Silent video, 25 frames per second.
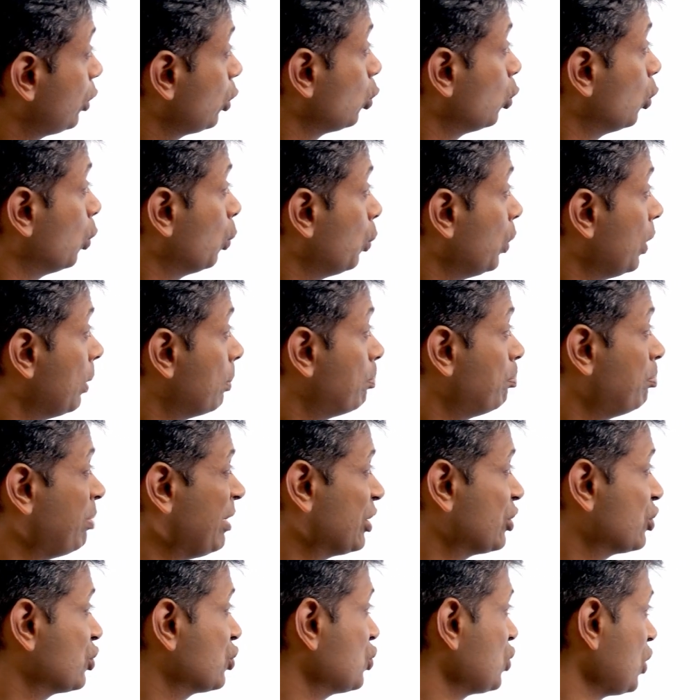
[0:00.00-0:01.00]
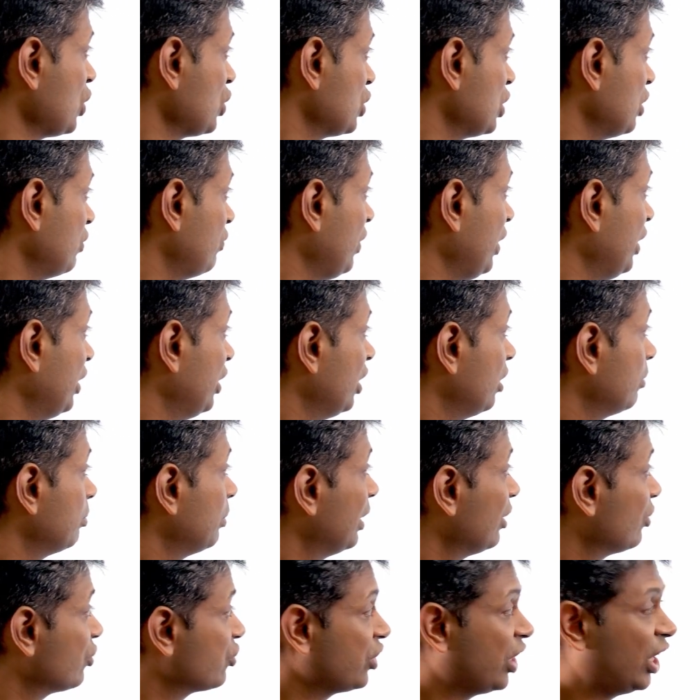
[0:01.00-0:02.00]
true, will best justify
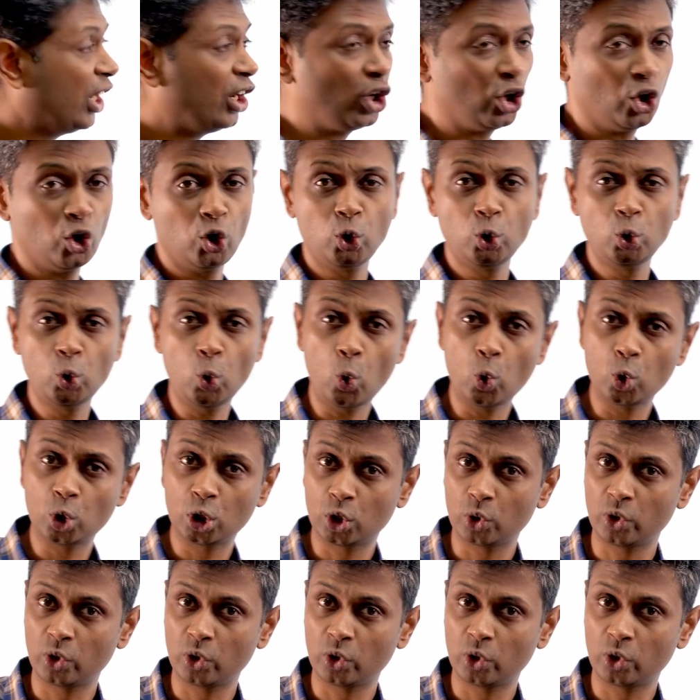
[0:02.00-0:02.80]
Nirmal saying no